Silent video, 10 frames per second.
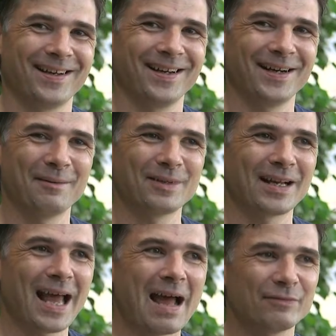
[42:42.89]
and
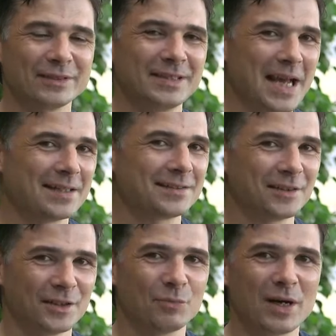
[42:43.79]
I haven't yet.
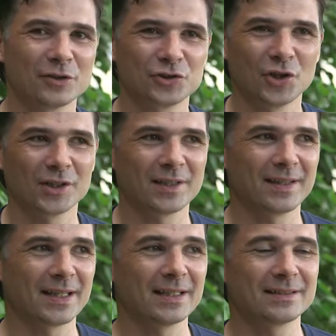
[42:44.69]
So the whale shark, I
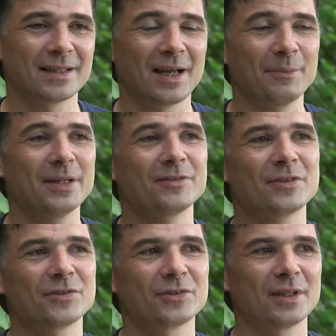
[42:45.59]
think, it's
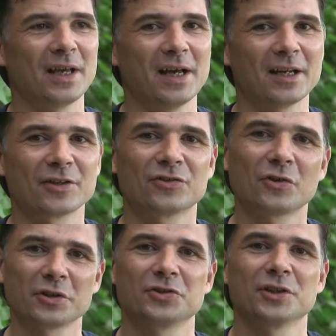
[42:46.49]
just an
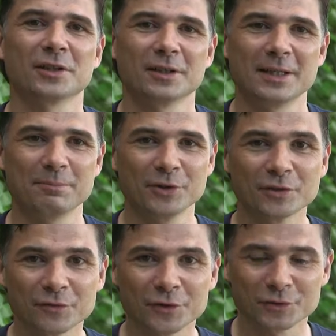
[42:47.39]
astonishingly
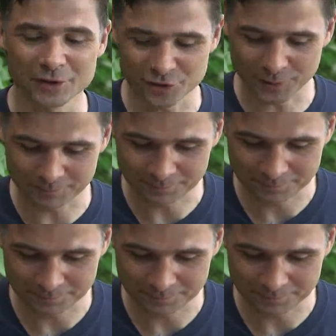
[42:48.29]
beautiful creature.